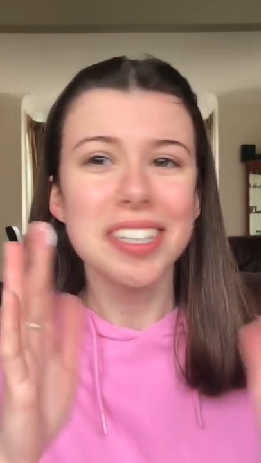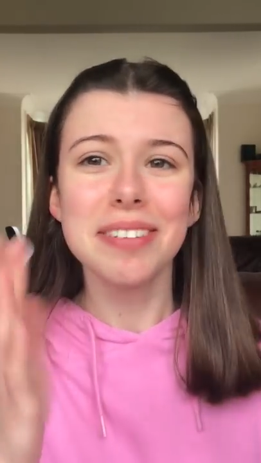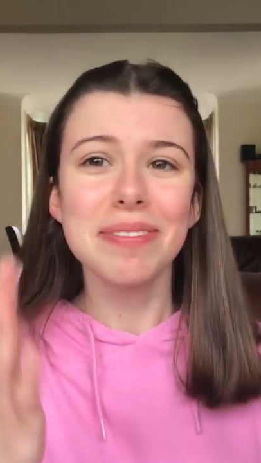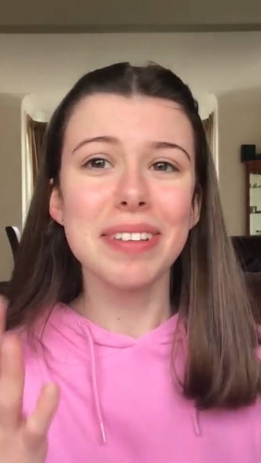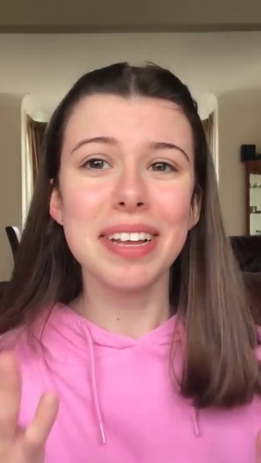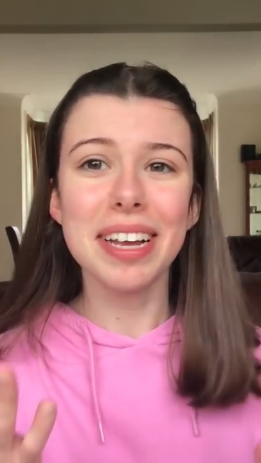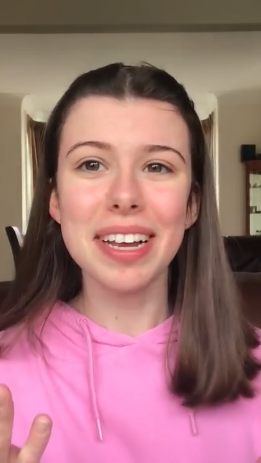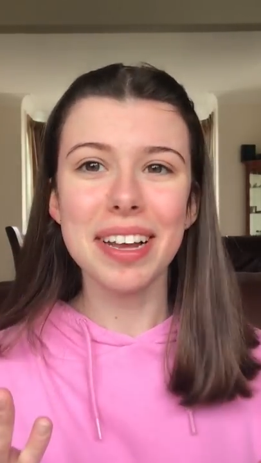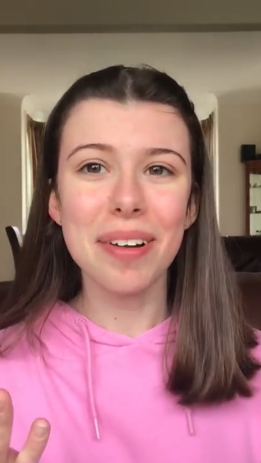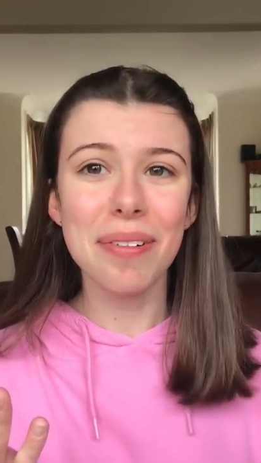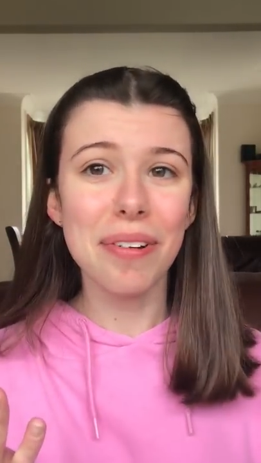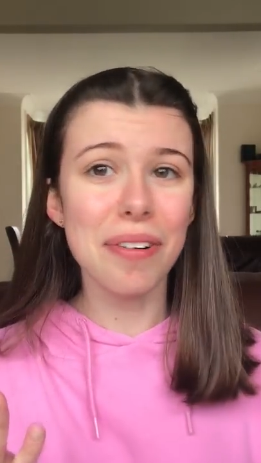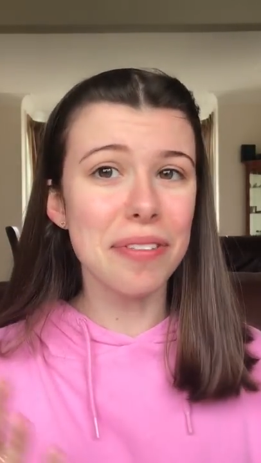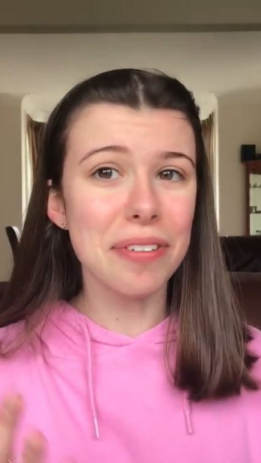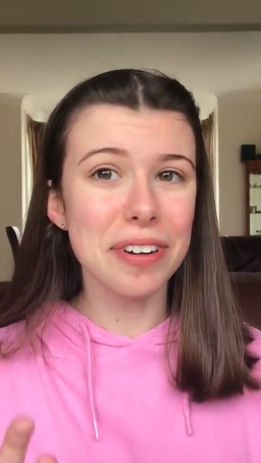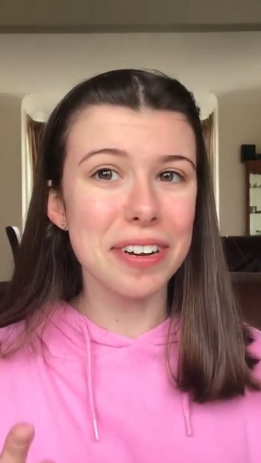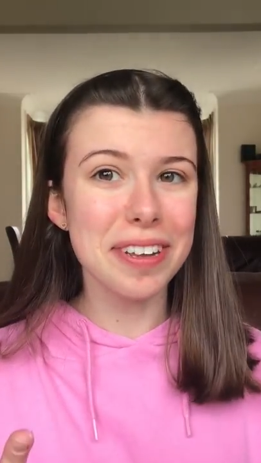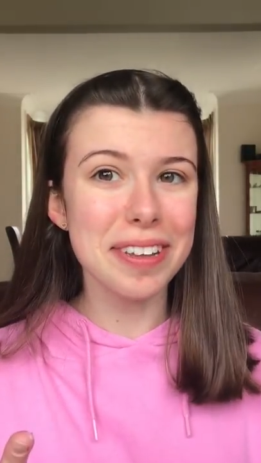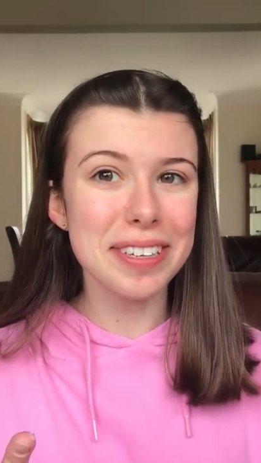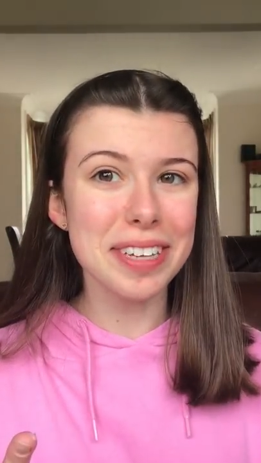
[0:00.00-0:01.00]
I'm like, oh, I've
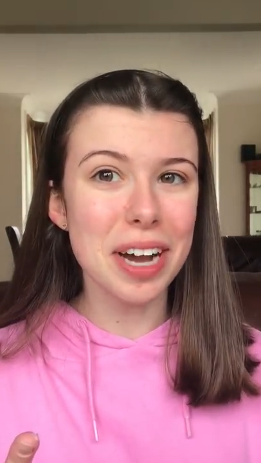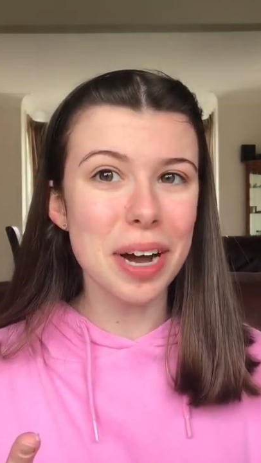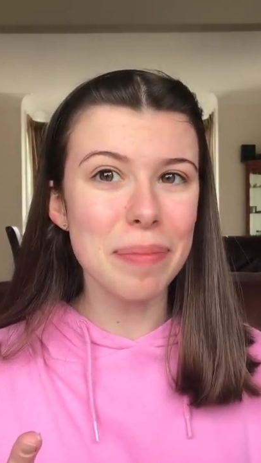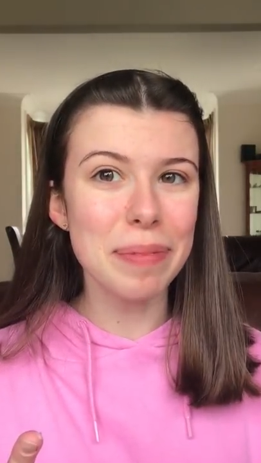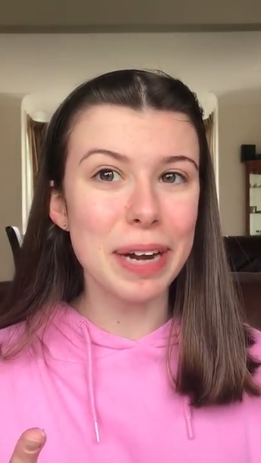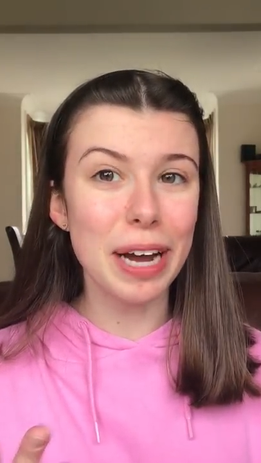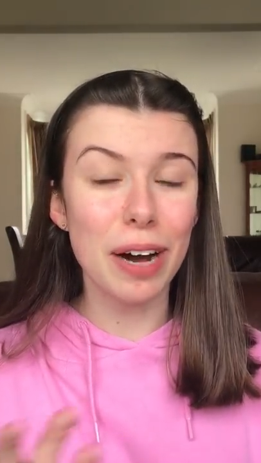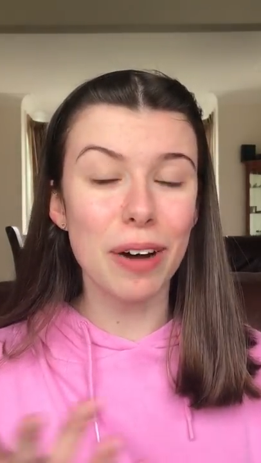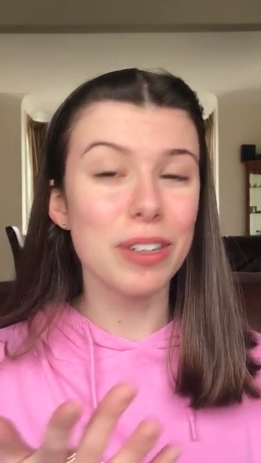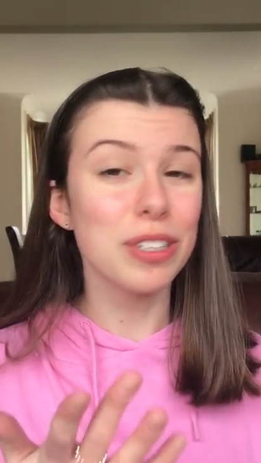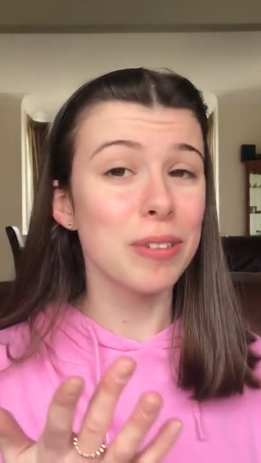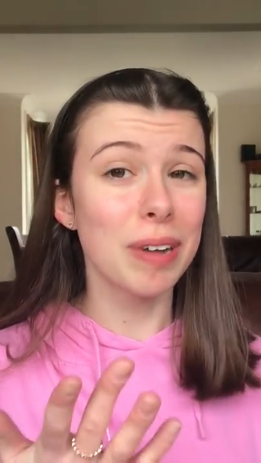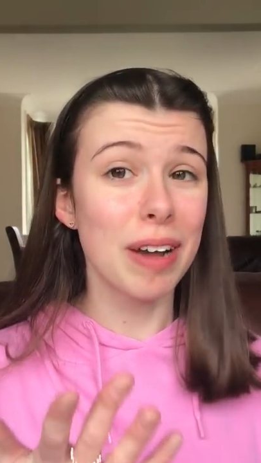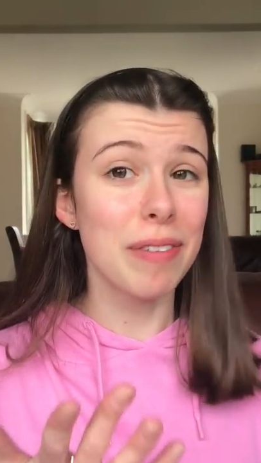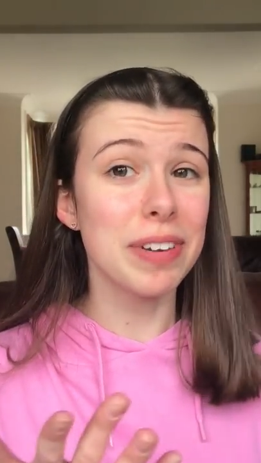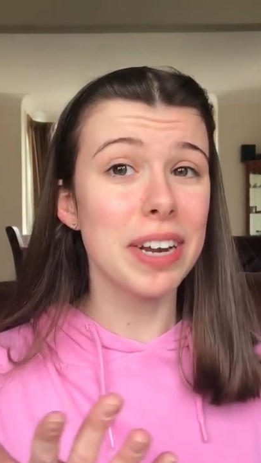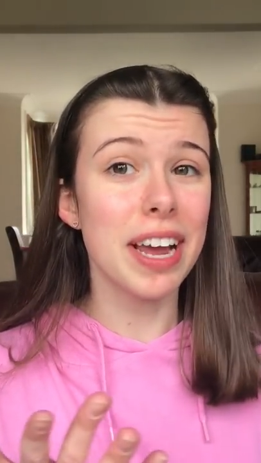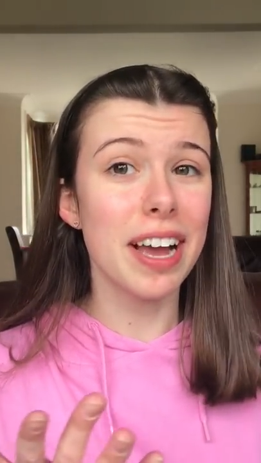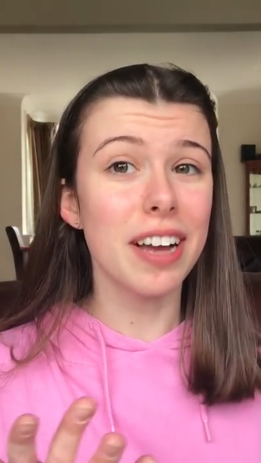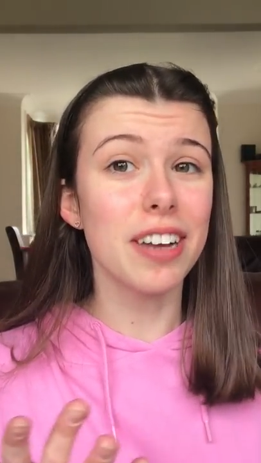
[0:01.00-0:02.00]
got to use it up now, so I
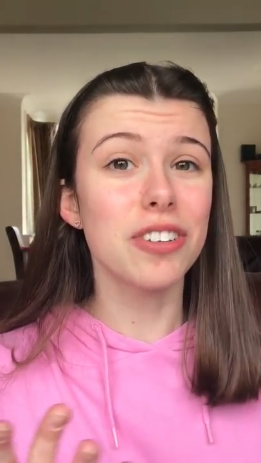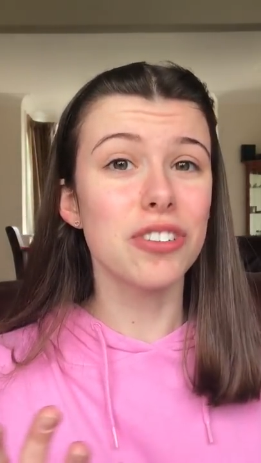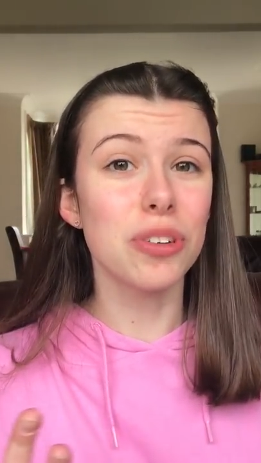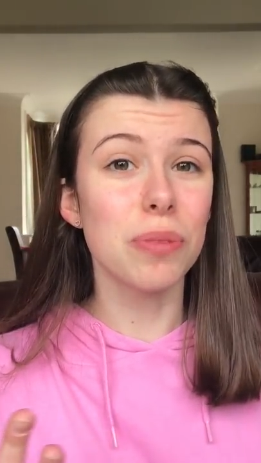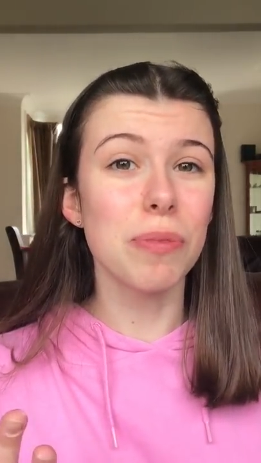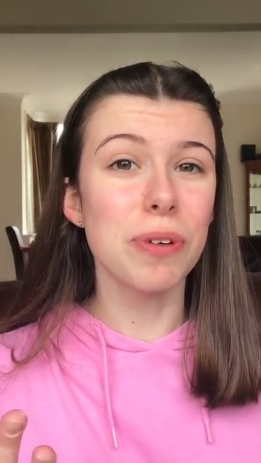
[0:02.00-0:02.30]
have an extra